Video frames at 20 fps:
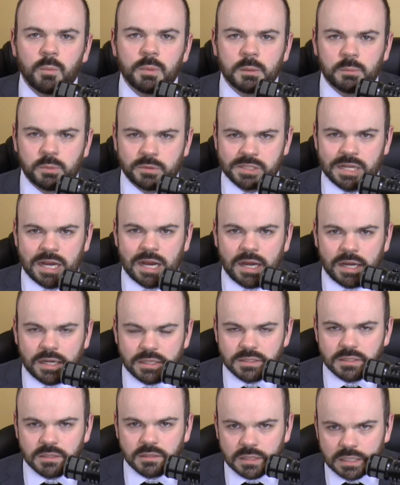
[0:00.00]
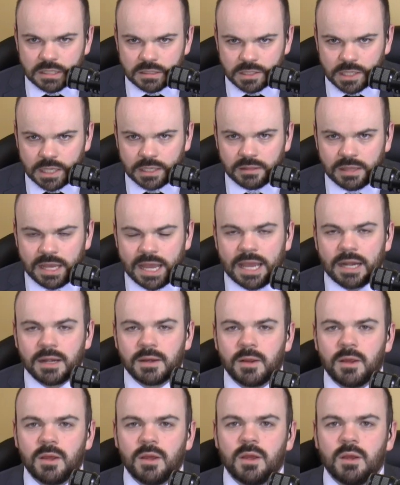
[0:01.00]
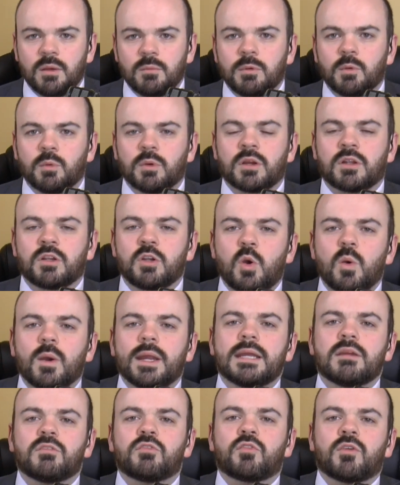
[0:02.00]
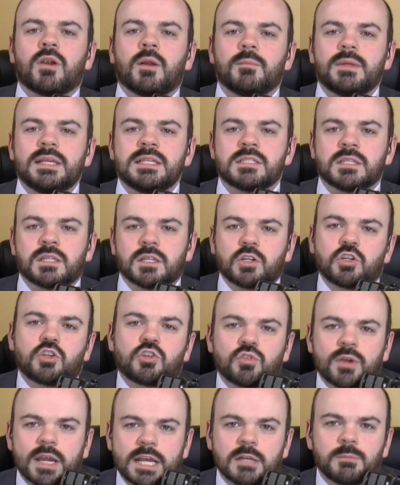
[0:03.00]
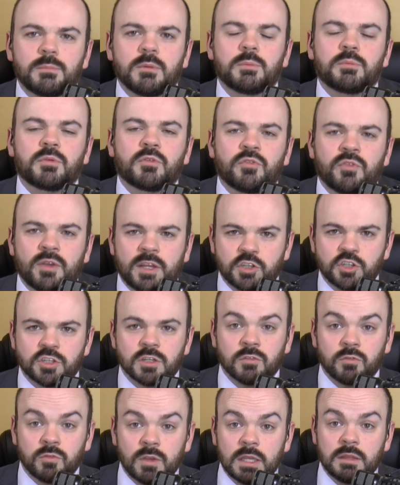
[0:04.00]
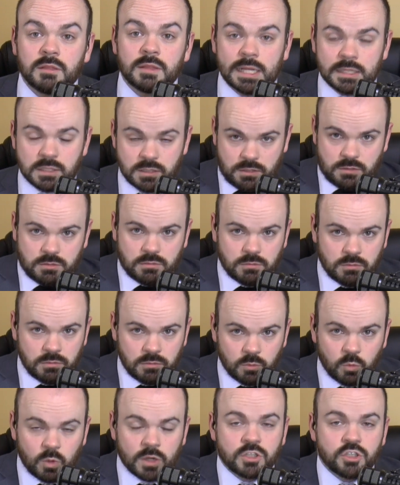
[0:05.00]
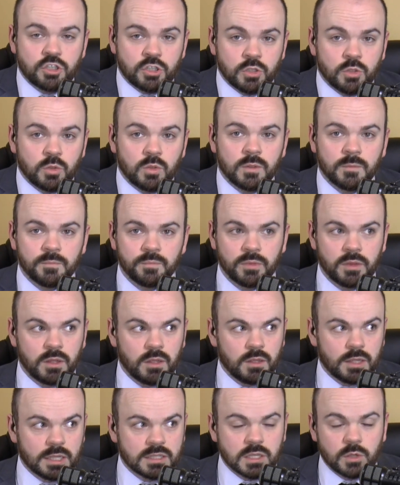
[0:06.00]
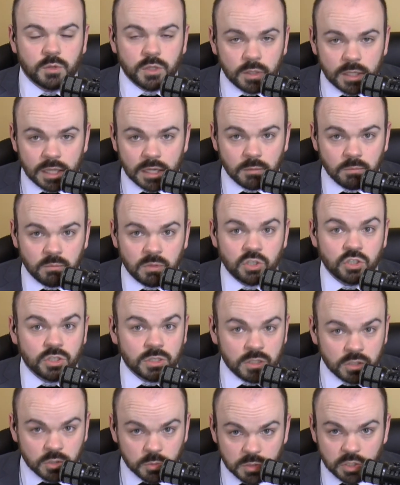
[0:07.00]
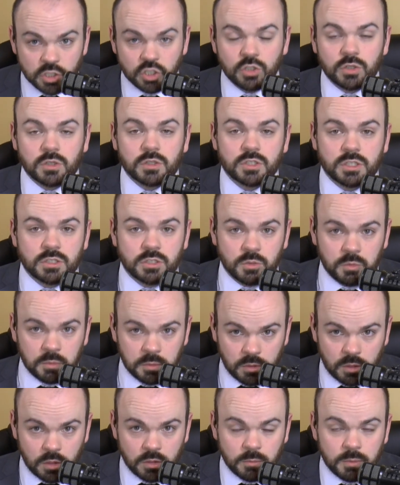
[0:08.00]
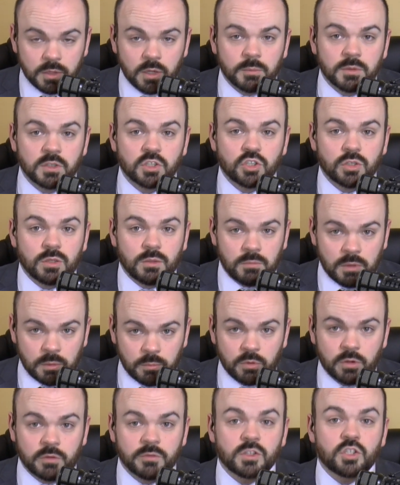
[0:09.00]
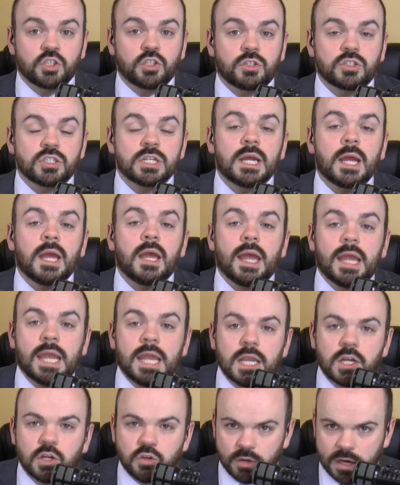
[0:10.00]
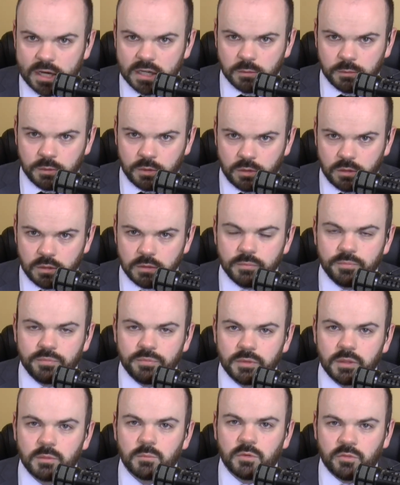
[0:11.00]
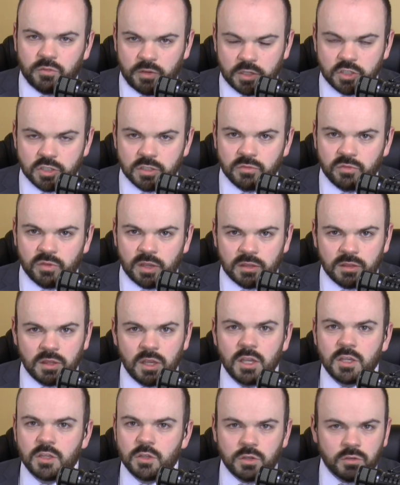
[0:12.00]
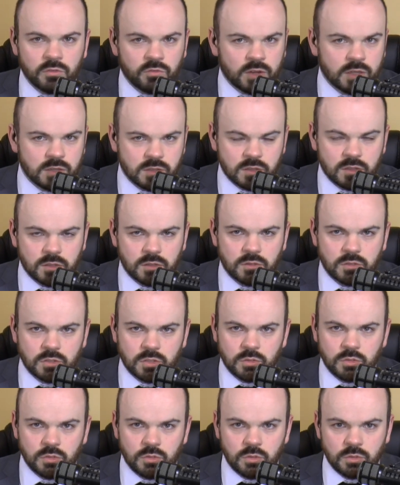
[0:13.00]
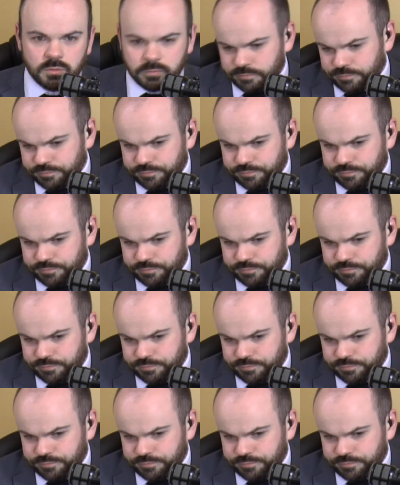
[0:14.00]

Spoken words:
people's hearts and things like that. But we're going from, is it a credible profession of faith? That's what you, that's how you get admission into a church. That's how you become a member of a church. A credible profession of faith. You confess to